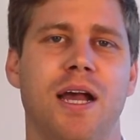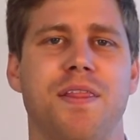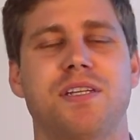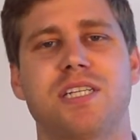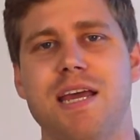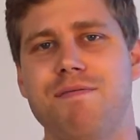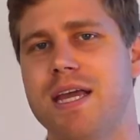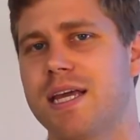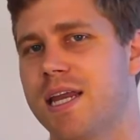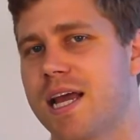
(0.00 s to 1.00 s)
The
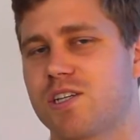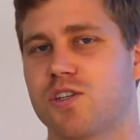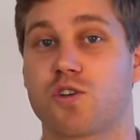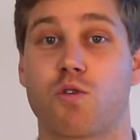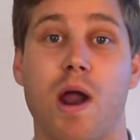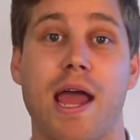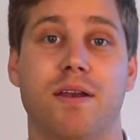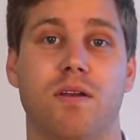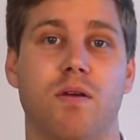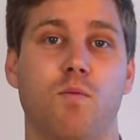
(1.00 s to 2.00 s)
TV connector is great
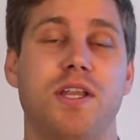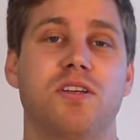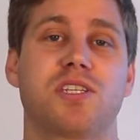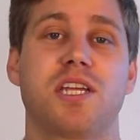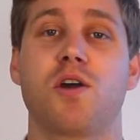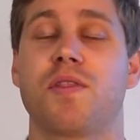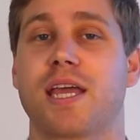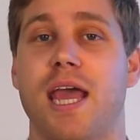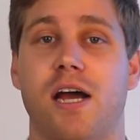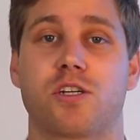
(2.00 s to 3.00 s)
when you're sitting on the
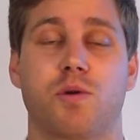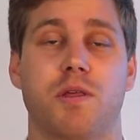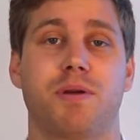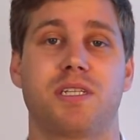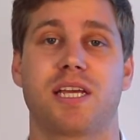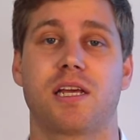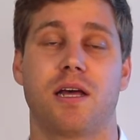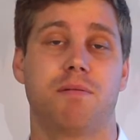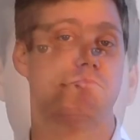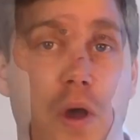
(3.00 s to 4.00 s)
couch with a
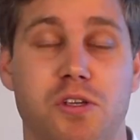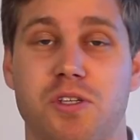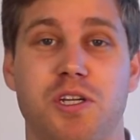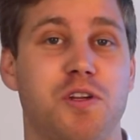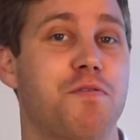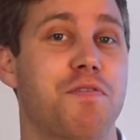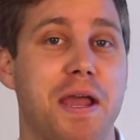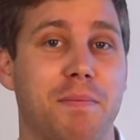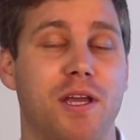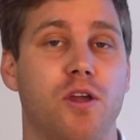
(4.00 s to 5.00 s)
particular person in your
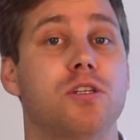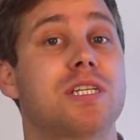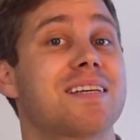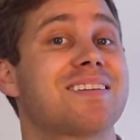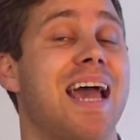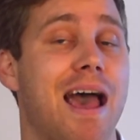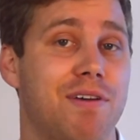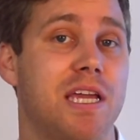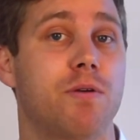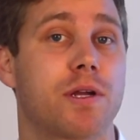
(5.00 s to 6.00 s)
family who doesn't have a
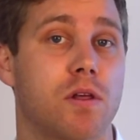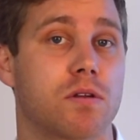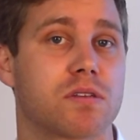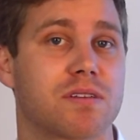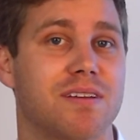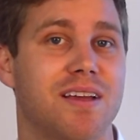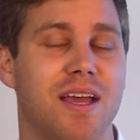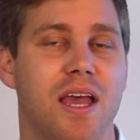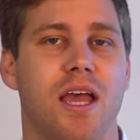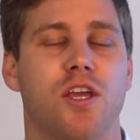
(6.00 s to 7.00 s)
hearing loss.
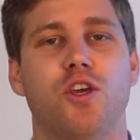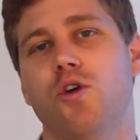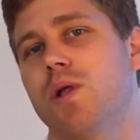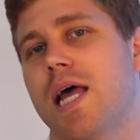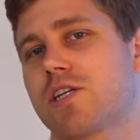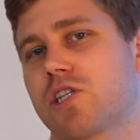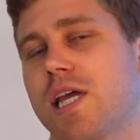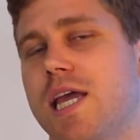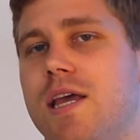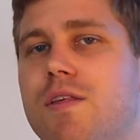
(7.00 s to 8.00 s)
You will actually
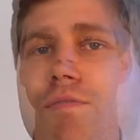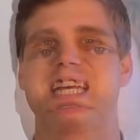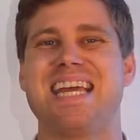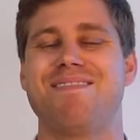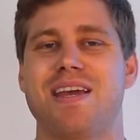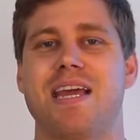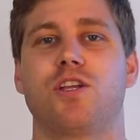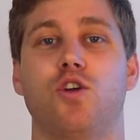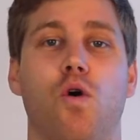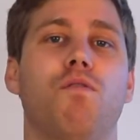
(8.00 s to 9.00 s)
hear the TV at
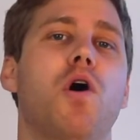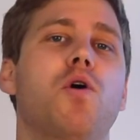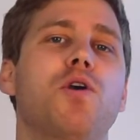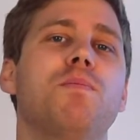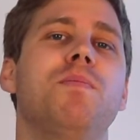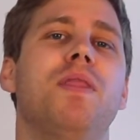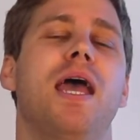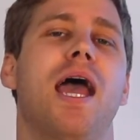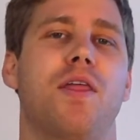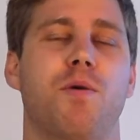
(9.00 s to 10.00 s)
your volume
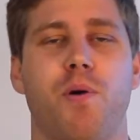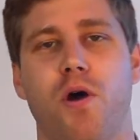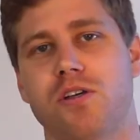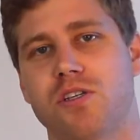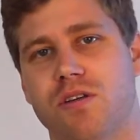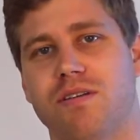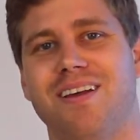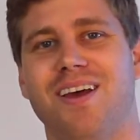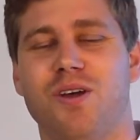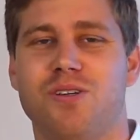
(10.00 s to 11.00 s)
and the person
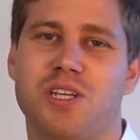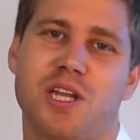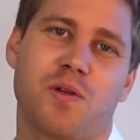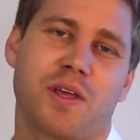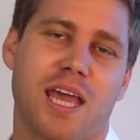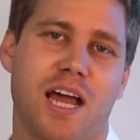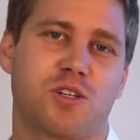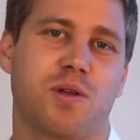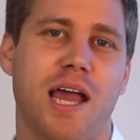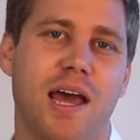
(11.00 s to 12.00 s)
who's sitting on the couch
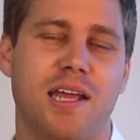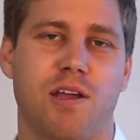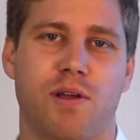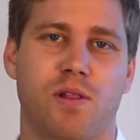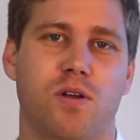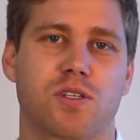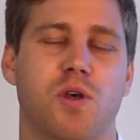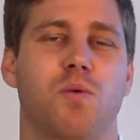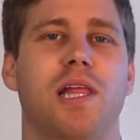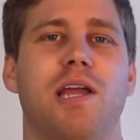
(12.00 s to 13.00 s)
without a hearing loss
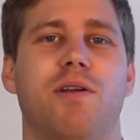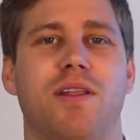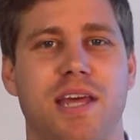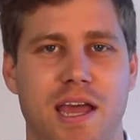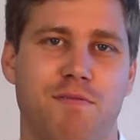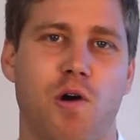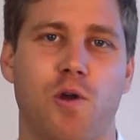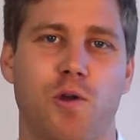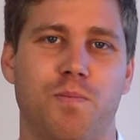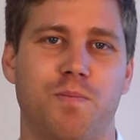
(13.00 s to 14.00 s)
will hear it at their
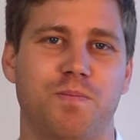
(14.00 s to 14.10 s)
volume.